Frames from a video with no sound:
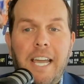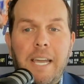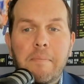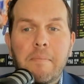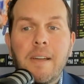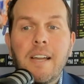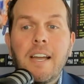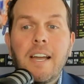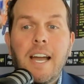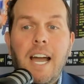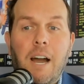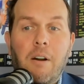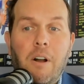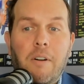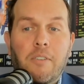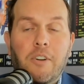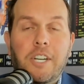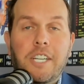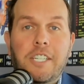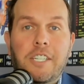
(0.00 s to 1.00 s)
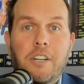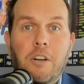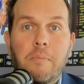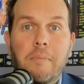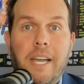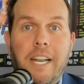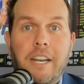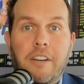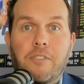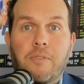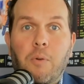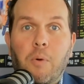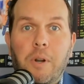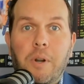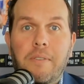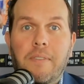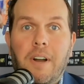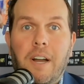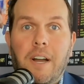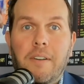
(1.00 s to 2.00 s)
game. However, he still managed
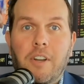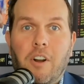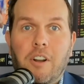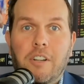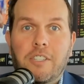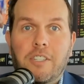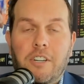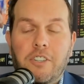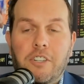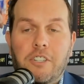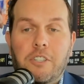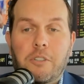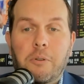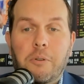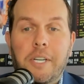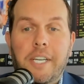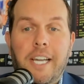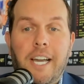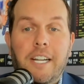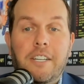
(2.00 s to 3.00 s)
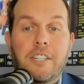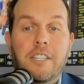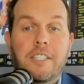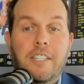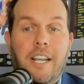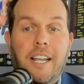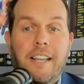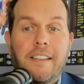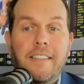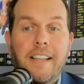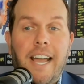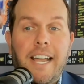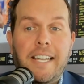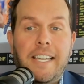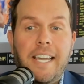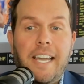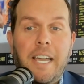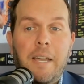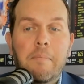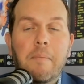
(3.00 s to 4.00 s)
45 yards on just three catches in
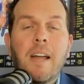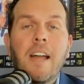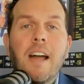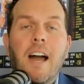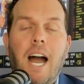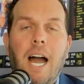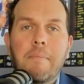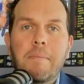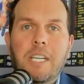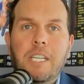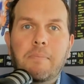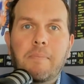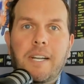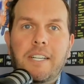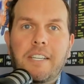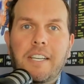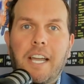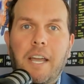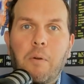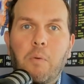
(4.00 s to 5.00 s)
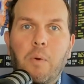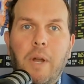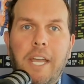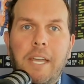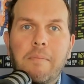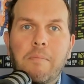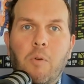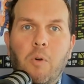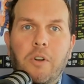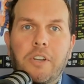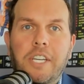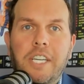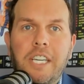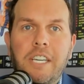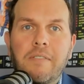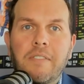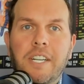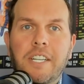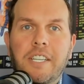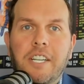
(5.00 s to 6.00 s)
that game. I'm expecting a way more
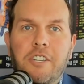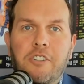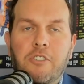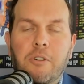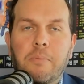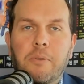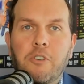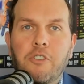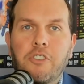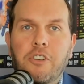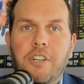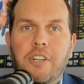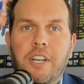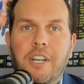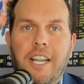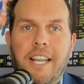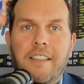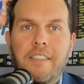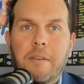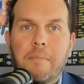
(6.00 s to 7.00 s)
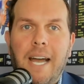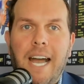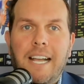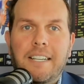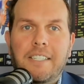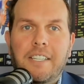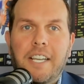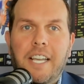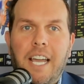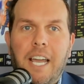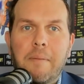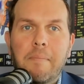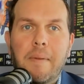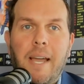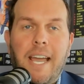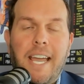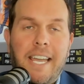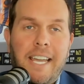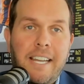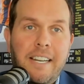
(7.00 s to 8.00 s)
even distribution in the passing
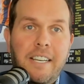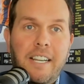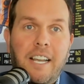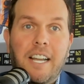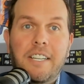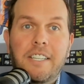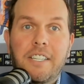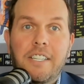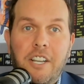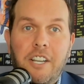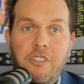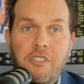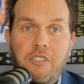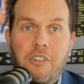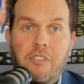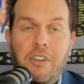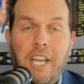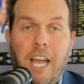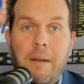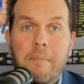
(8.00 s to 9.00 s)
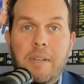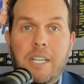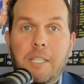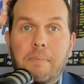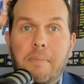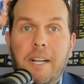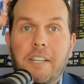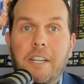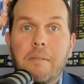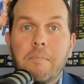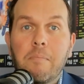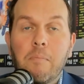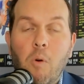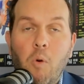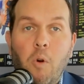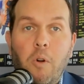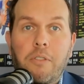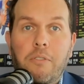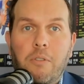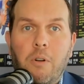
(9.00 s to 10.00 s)
game. And additionally, I'm expecting
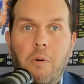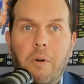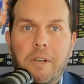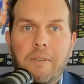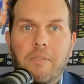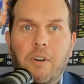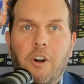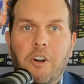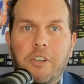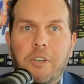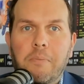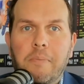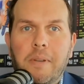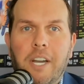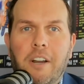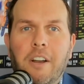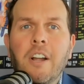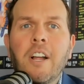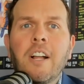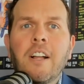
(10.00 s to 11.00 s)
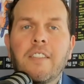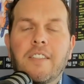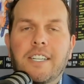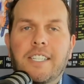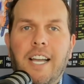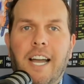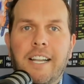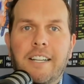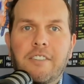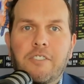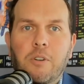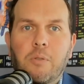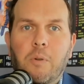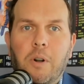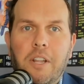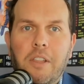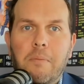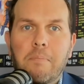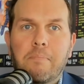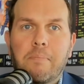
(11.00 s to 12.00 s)
more throwing volume here. The Titans are
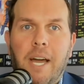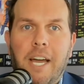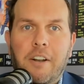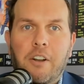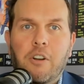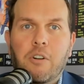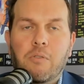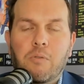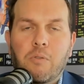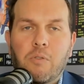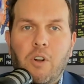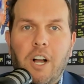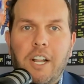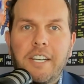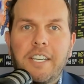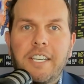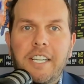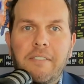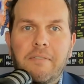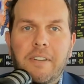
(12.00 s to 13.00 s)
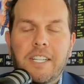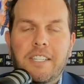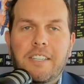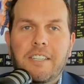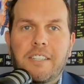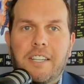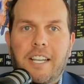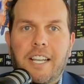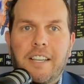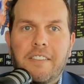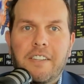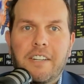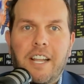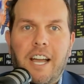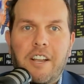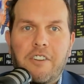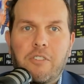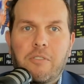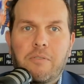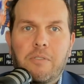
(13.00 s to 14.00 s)
one of the better run defenses in the
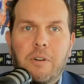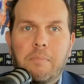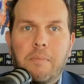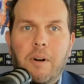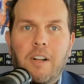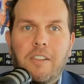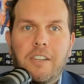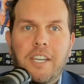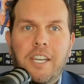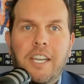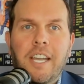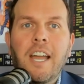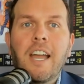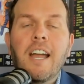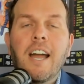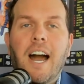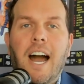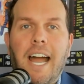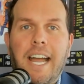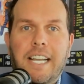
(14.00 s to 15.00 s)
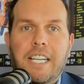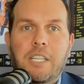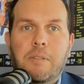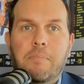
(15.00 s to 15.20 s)
National Football League. I